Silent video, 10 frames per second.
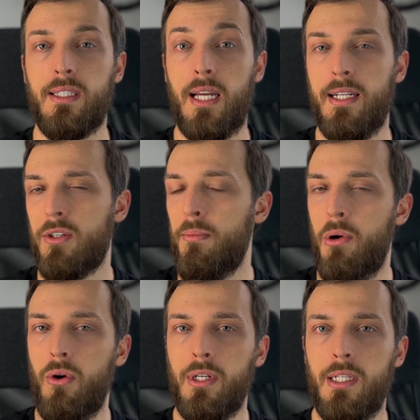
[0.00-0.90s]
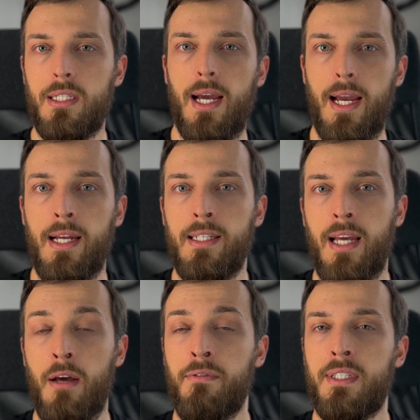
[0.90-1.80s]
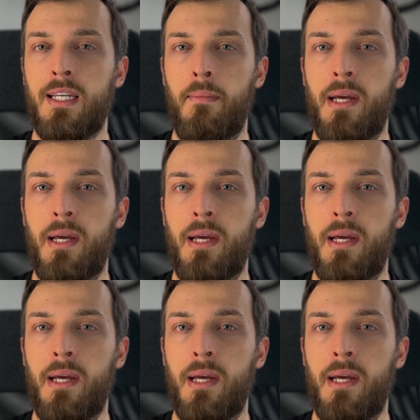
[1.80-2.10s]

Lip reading: styled components and have some